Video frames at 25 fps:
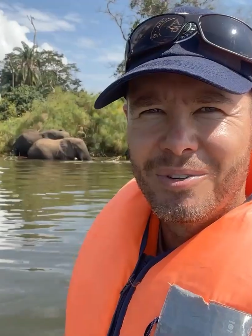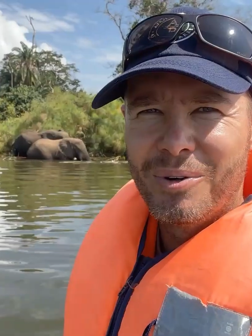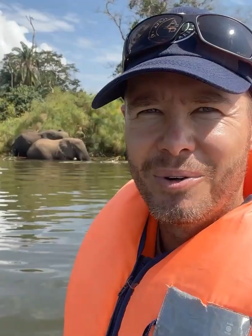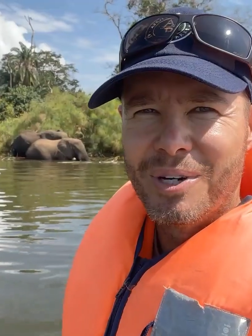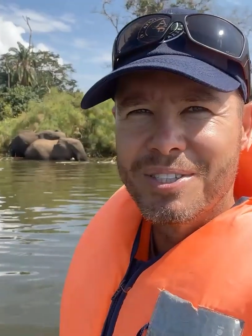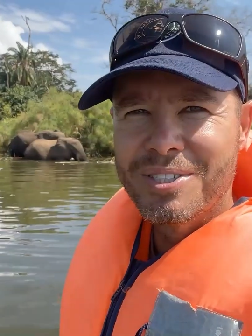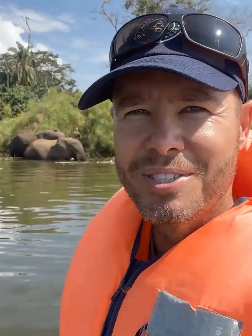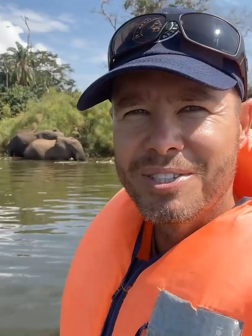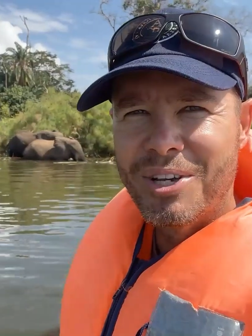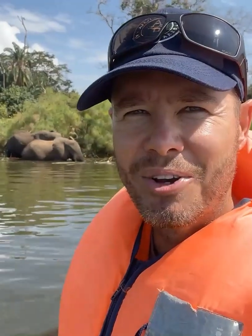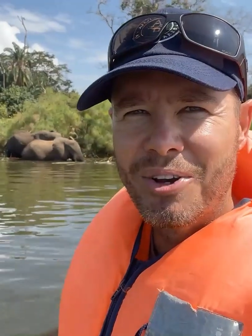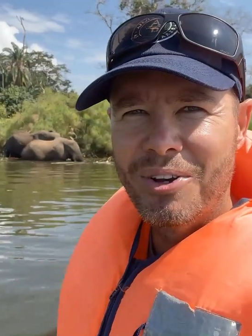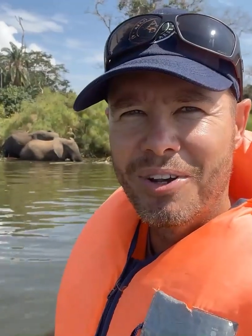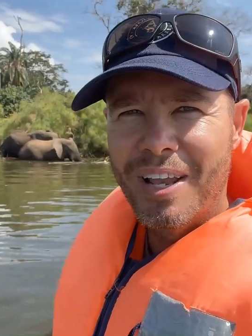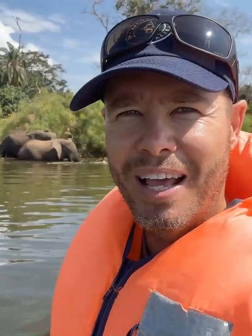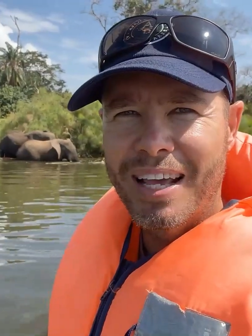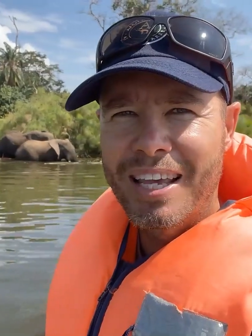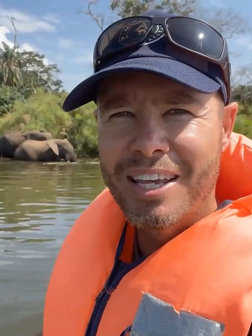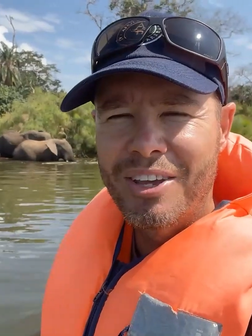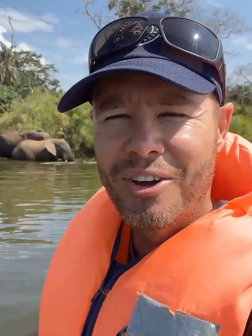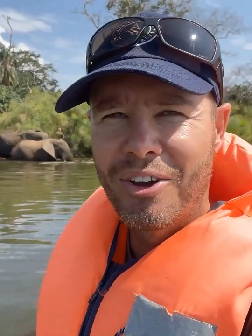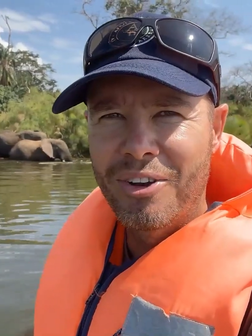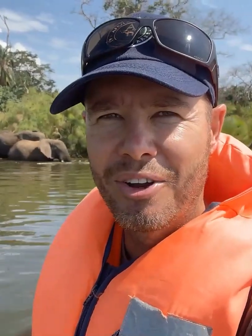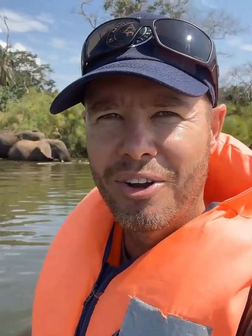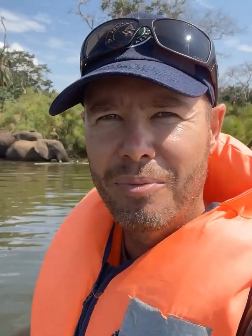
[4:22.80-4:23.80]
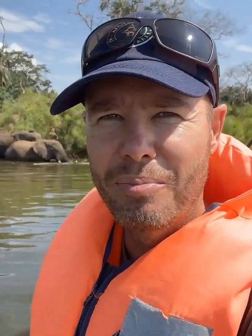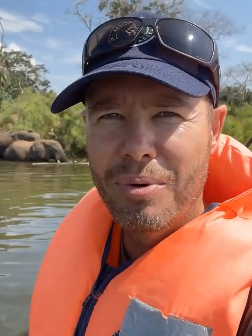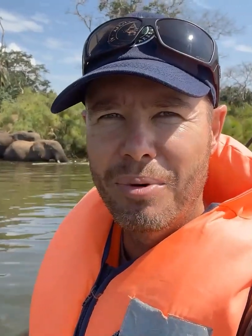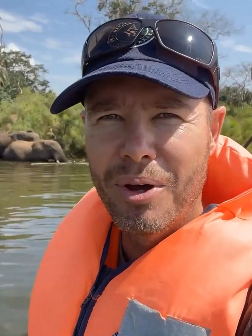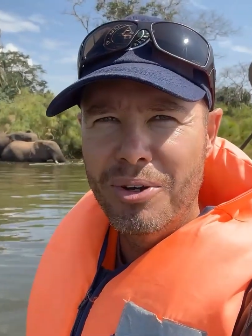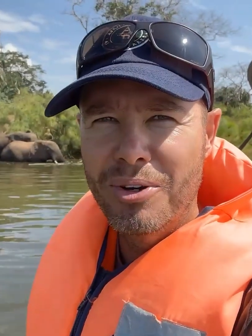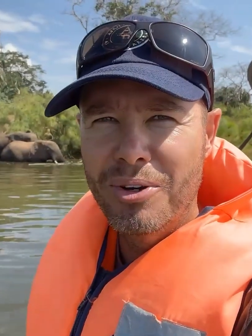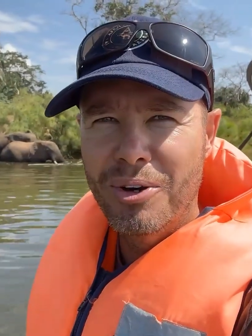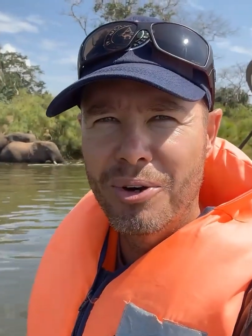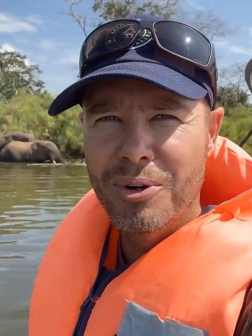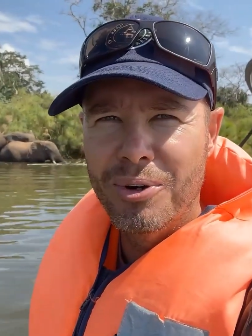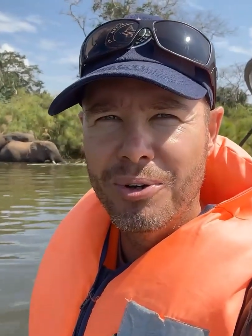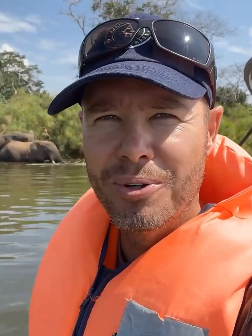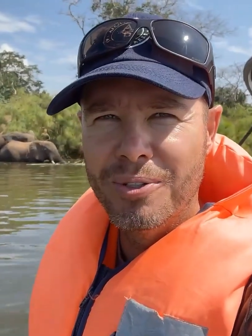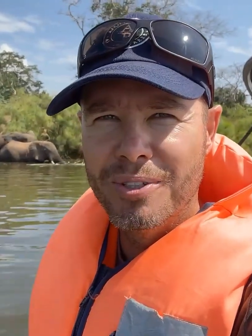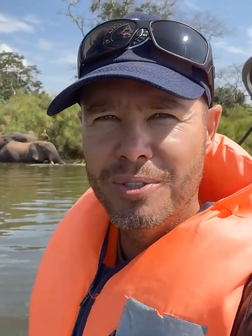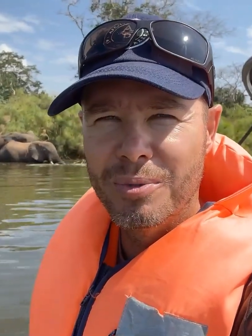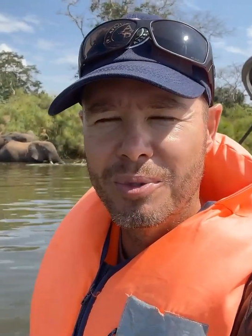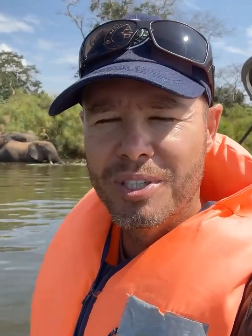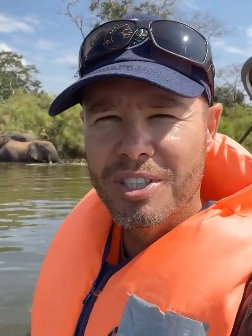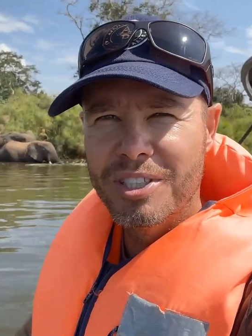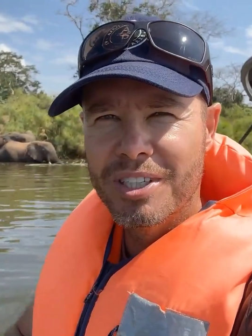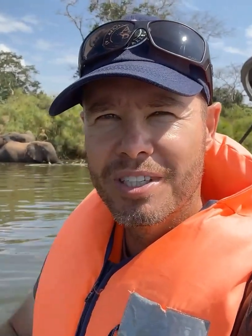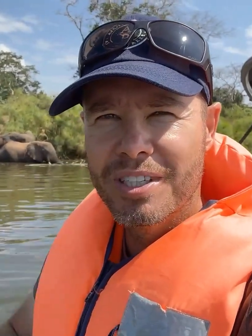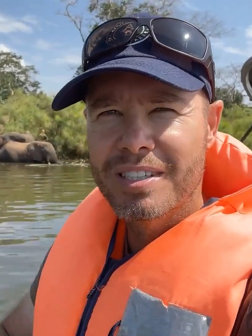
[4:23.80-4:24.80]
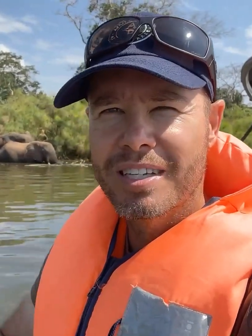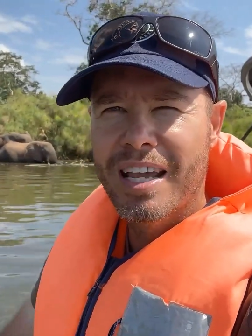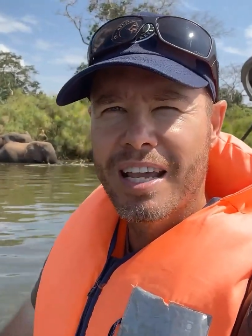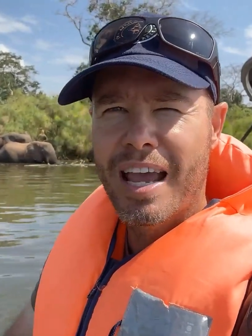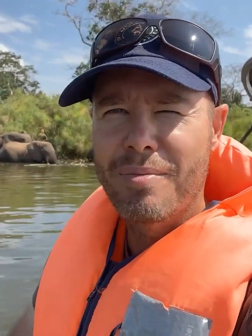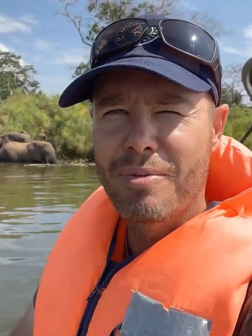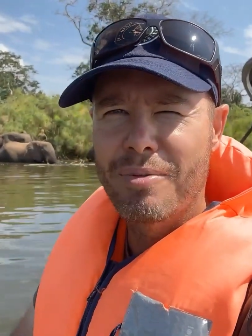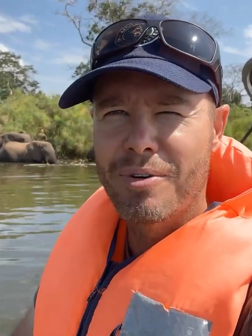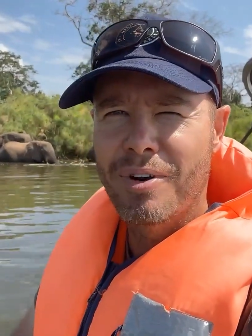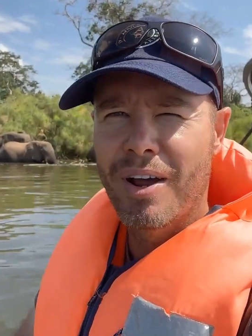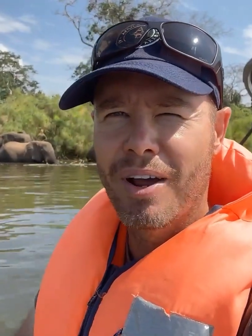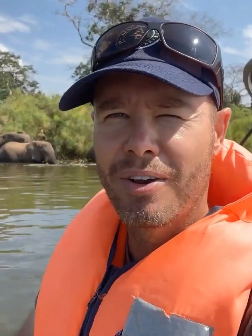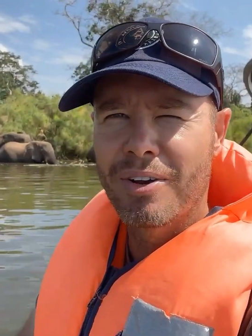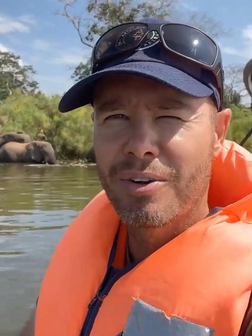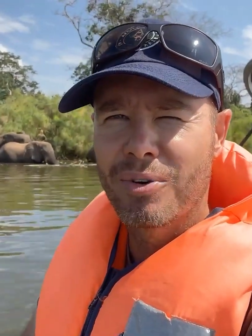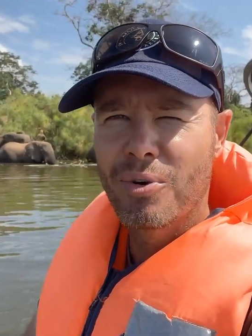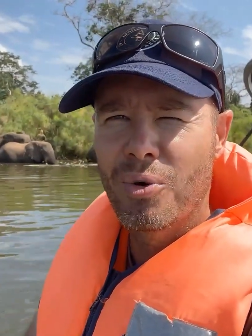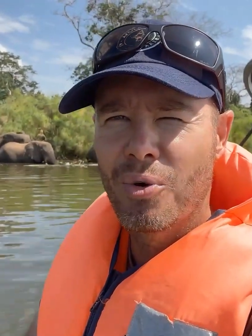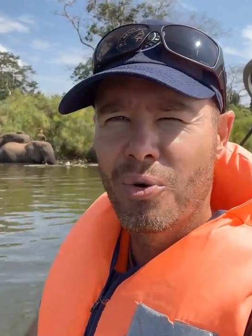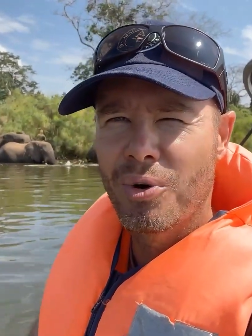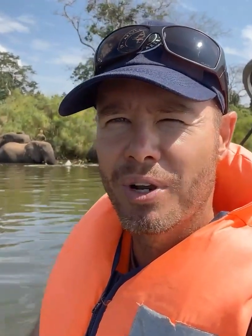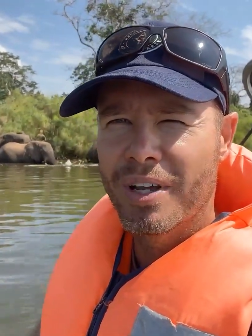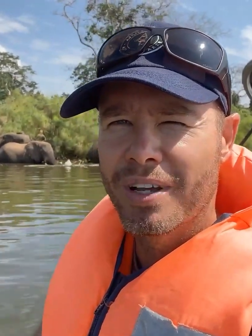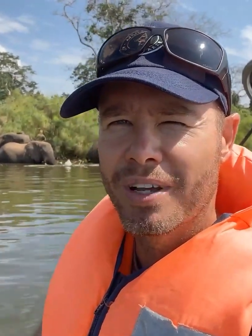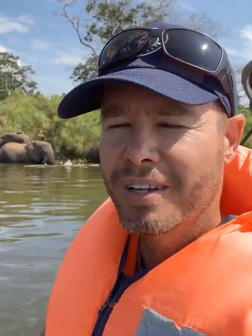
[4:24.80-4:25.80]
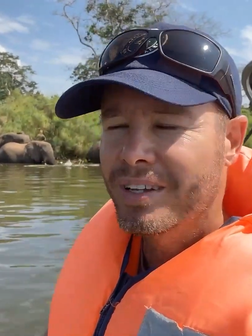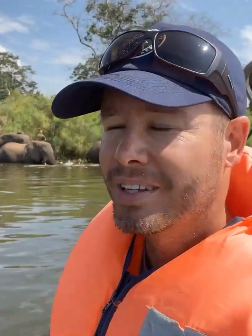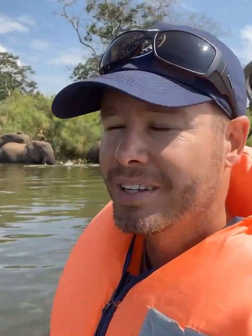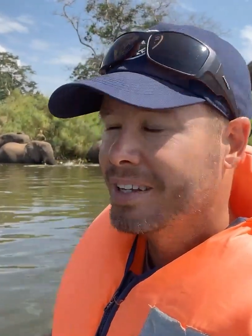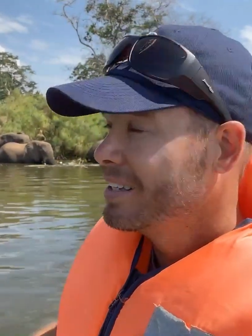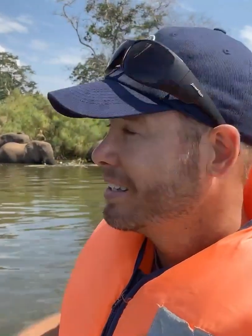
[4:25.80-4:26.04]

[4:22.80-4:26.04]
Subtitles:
we're so lucky on our boat cruise, we just came around a corner